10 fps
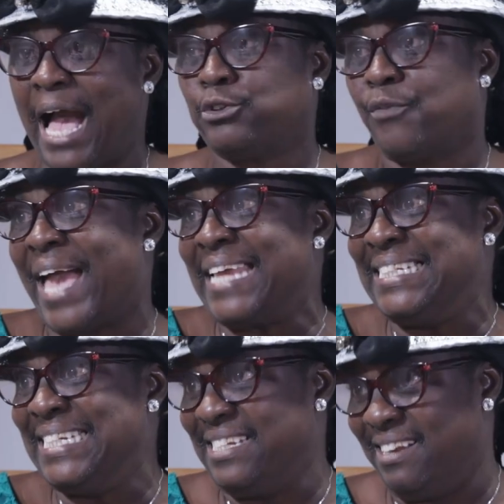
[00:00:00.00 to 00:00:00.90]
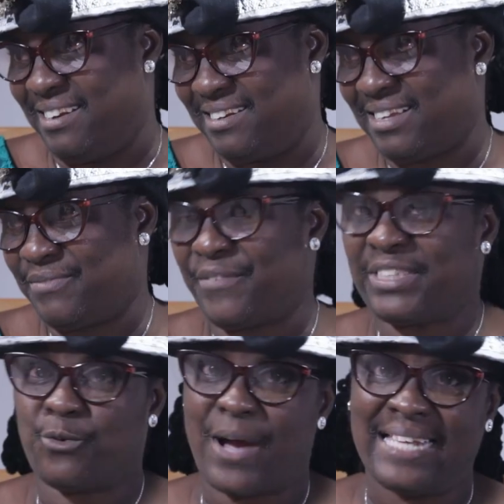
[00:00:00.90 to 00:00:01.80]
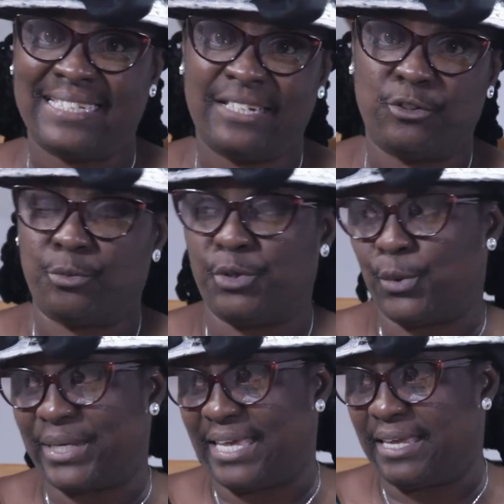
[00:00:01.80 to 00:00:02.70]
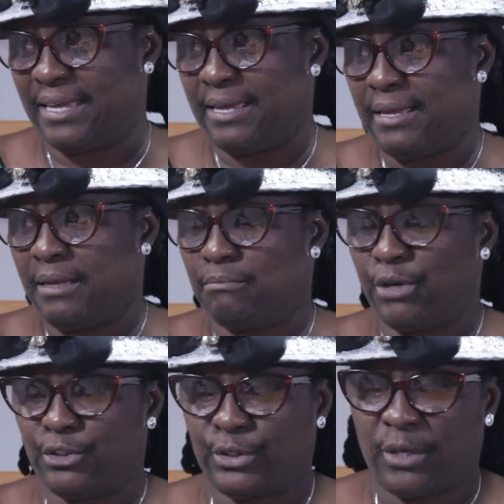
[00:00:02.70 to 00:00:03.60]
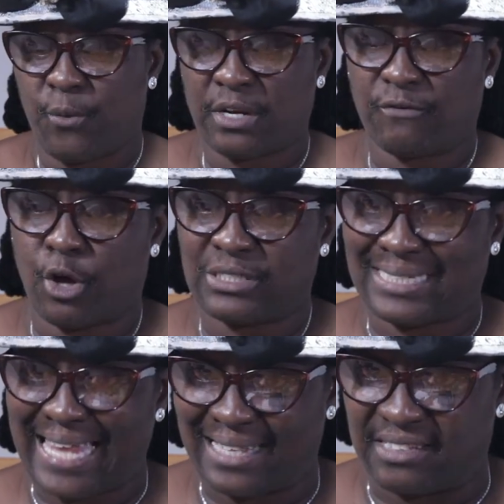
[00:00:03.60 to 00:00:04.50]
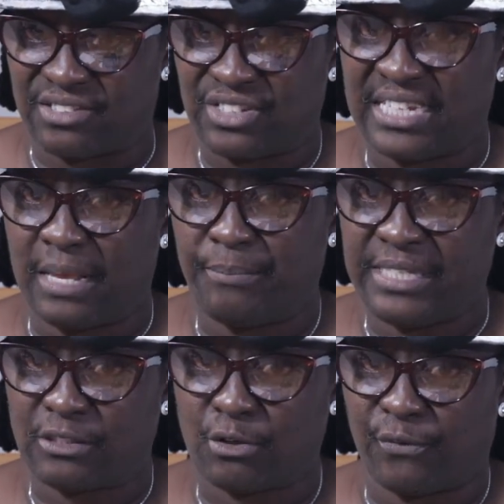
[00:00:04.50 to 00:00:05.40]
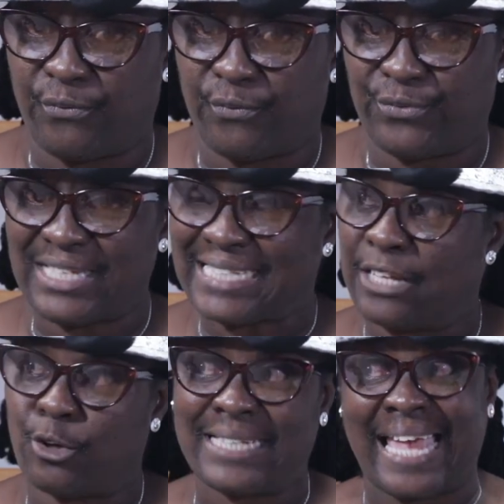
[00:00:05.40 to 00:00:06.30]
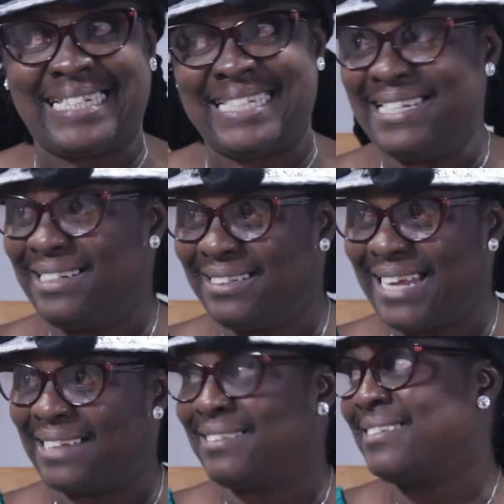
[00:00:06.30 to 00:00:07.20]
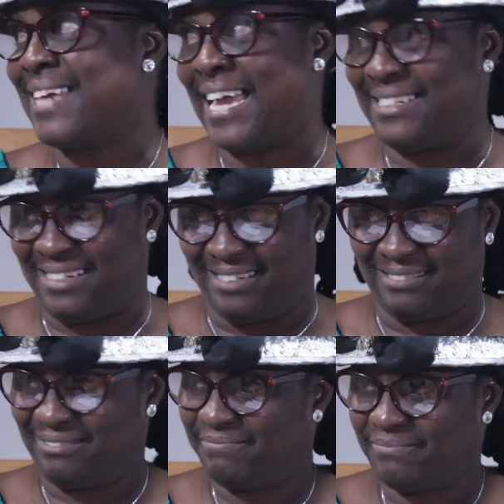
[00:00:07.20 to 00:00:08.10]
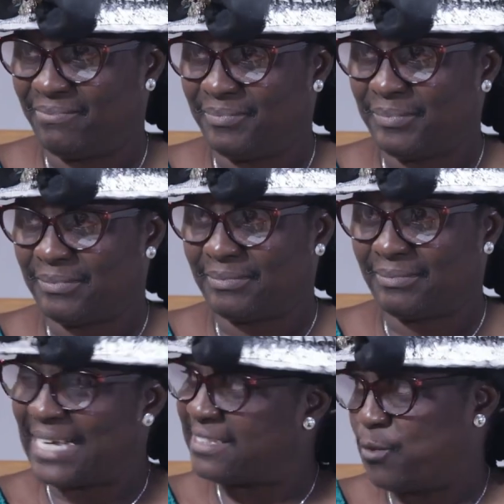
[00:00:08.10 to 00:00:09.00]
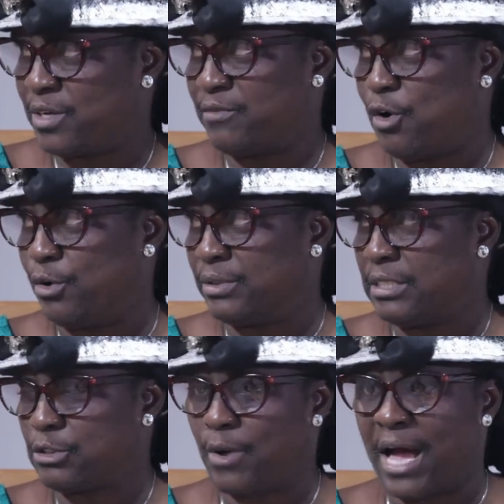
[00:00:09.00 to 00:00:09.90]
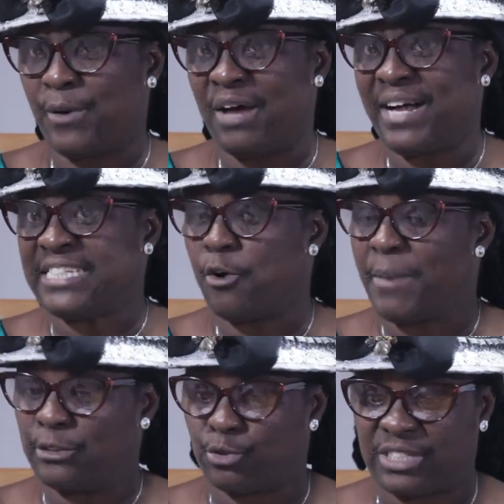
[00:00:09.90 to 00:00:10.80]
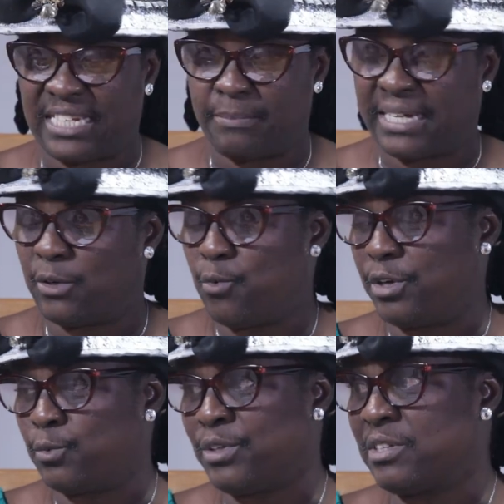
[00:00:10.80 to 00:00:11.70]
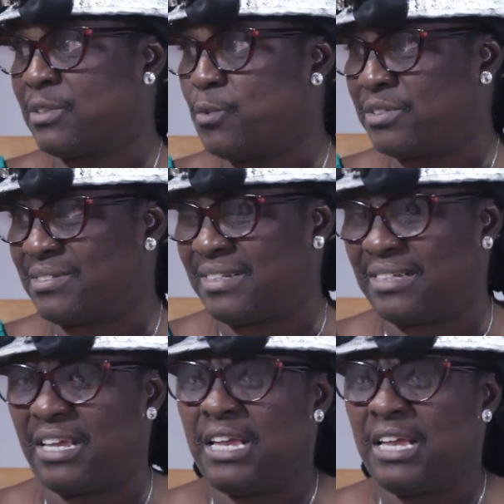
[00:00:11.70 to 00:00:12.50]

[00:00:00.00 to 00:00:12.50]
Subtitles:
Out of the ideal. If everything were ideal, it would be okay. But you know, the word of God stands in the midst of things that are not ideal and things that are ideal. That's the word of God. So I will advise the woman to stay by the word. What does the word say?